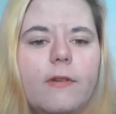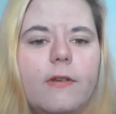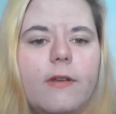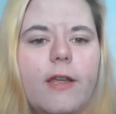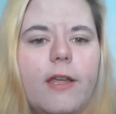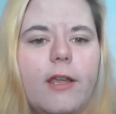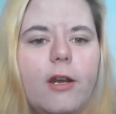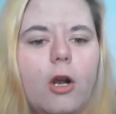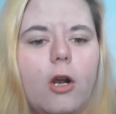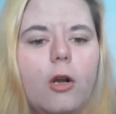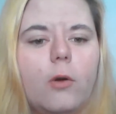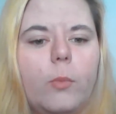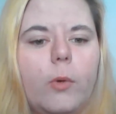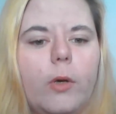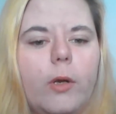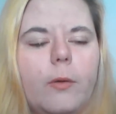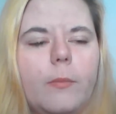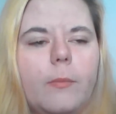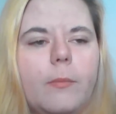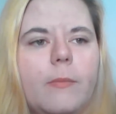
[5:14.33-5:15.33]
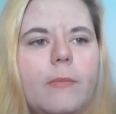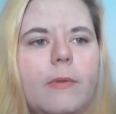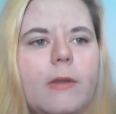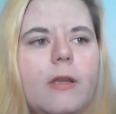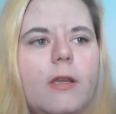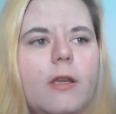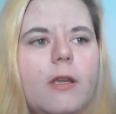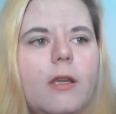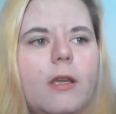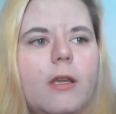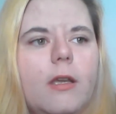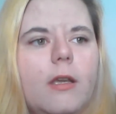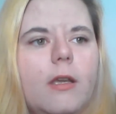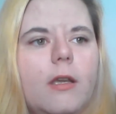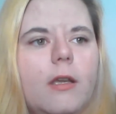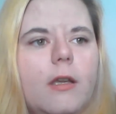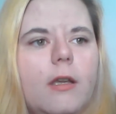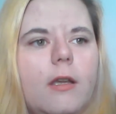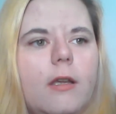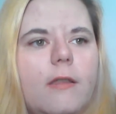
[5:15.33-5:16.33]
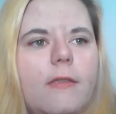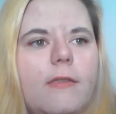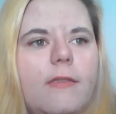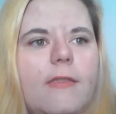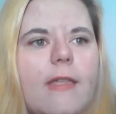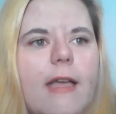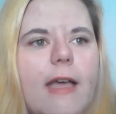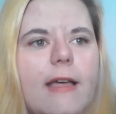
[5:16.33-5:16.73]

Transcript: in her room that,